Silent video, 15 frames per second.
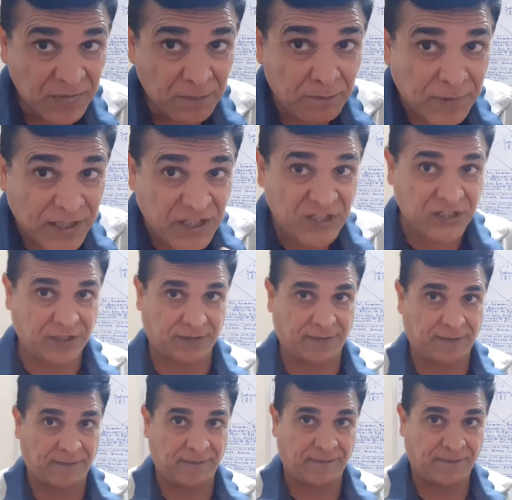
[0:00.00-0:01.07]
preach,
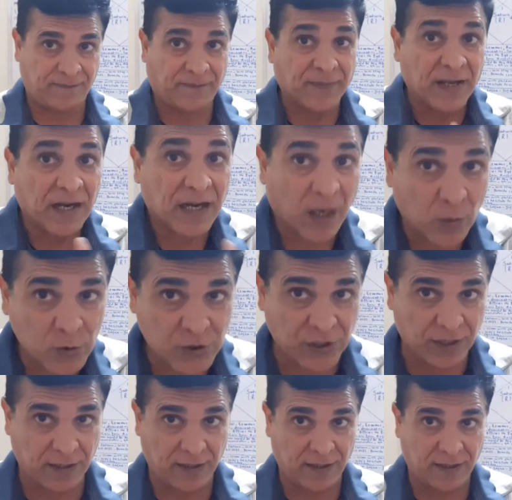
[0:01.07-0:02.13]

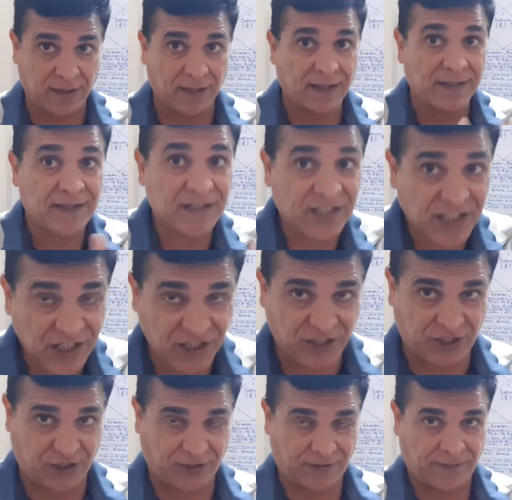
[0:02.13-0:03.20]
counsel,
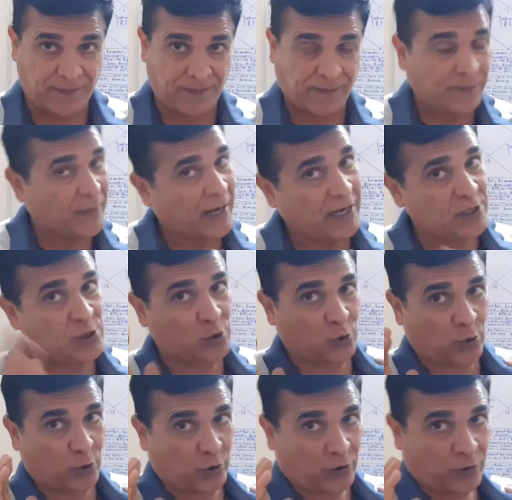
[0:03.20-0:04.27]
teach and
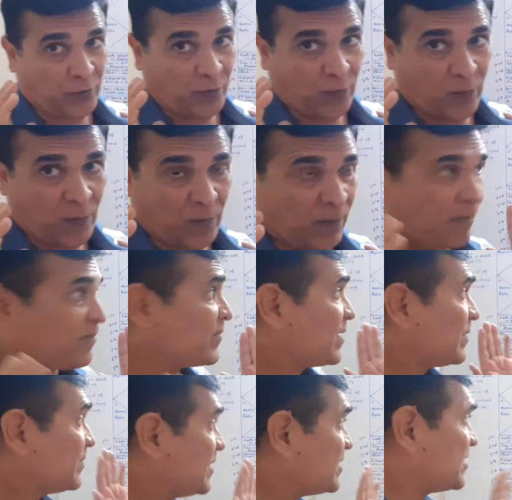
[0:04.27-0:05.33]
so on.
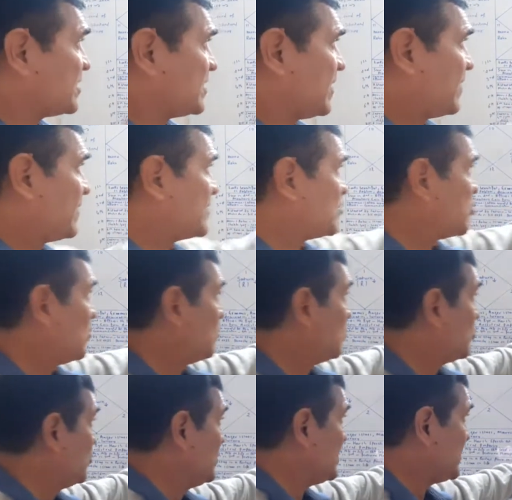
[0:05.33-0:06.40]
This is so
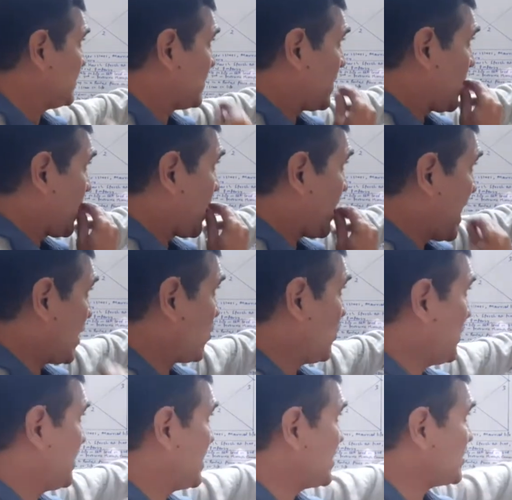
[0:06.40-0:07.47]
moon,
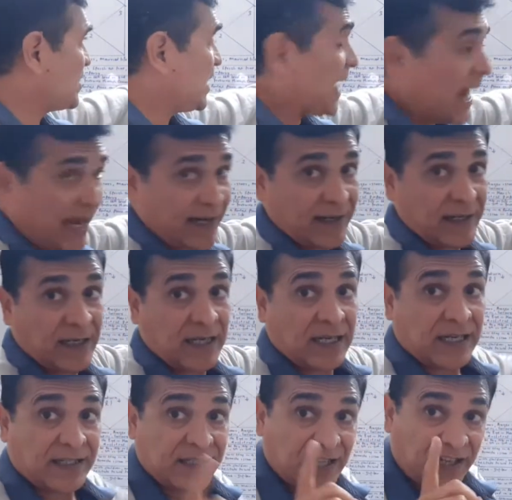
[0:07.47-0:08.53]
Aquarius, and
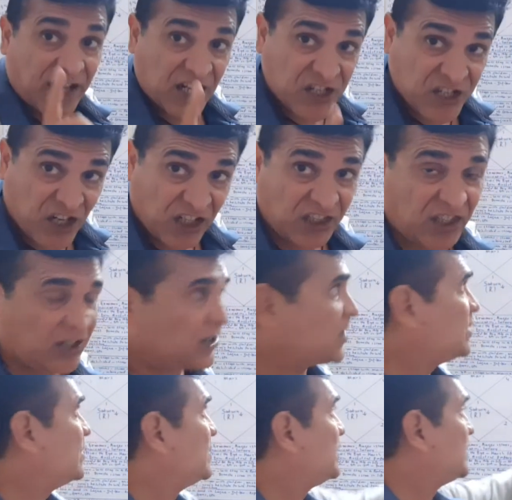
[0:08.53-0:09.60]
the nakshatra